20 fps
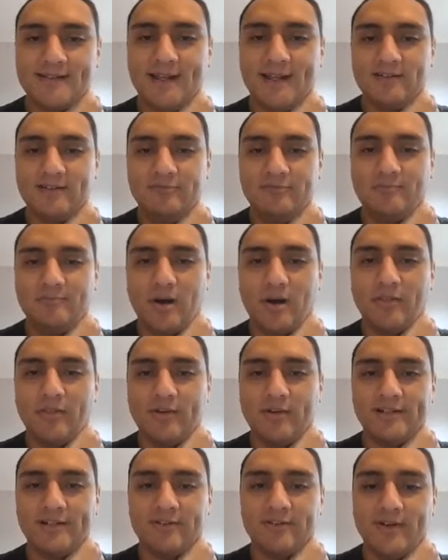of
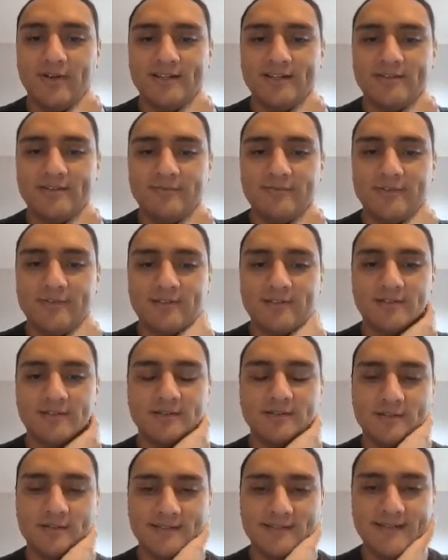bothering the rest of the
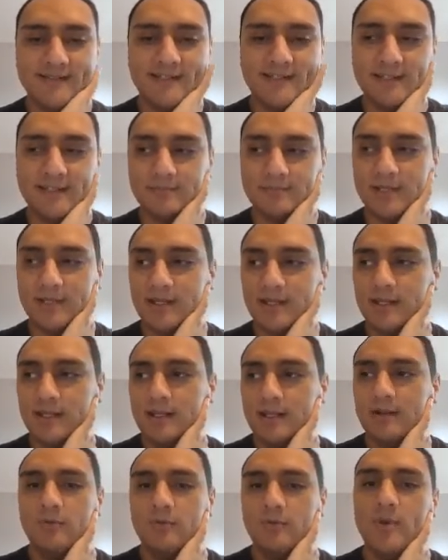scheme.
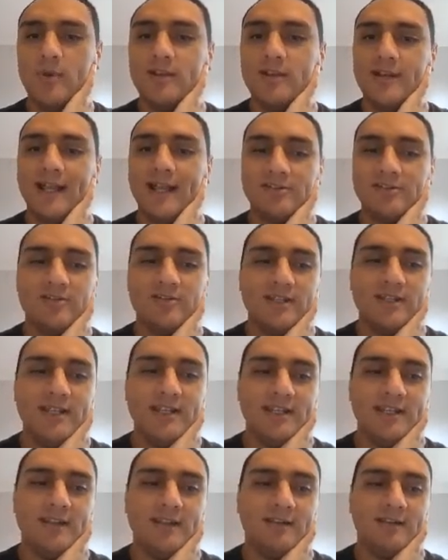We could actually
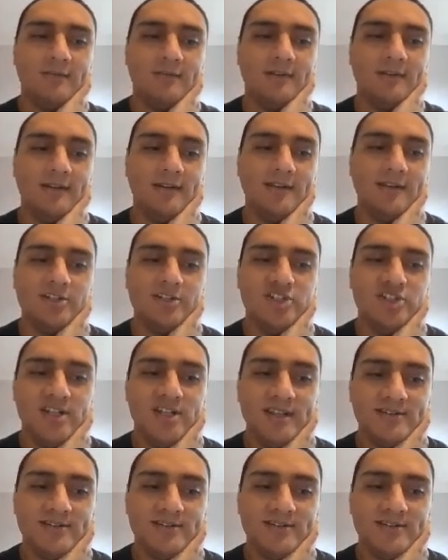change the